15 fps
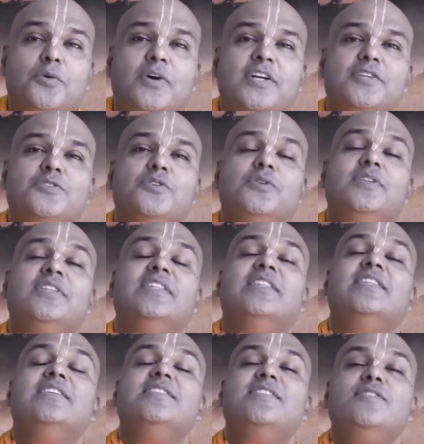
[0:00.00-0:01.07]
you,
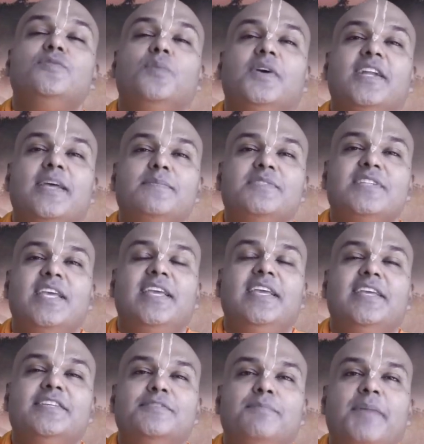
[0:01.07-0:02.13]
Arjuna. This is what I'm
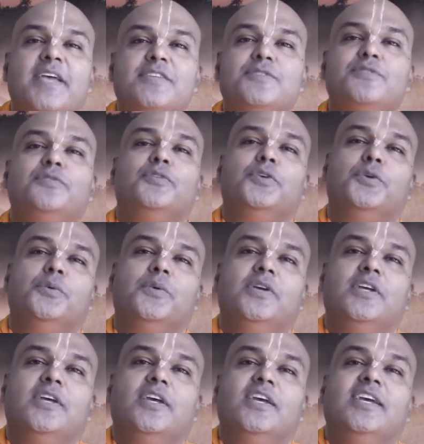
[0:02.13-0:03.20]
saying is best for you.
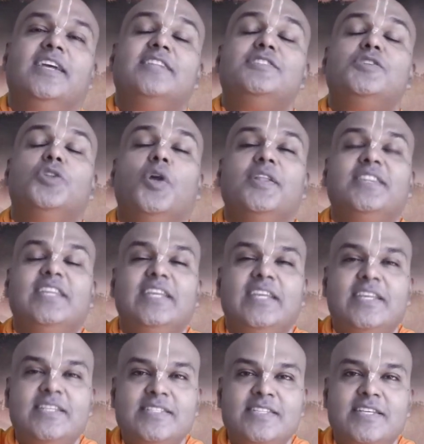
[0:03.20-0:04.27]
It's not the
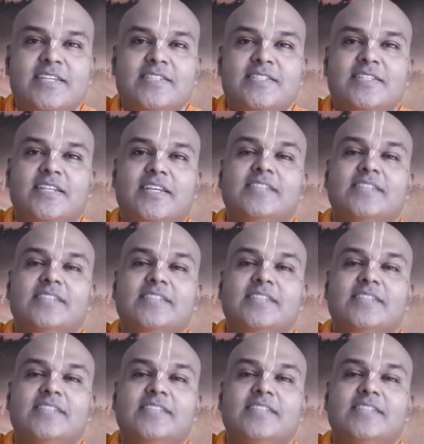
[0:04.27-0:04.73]
easiest.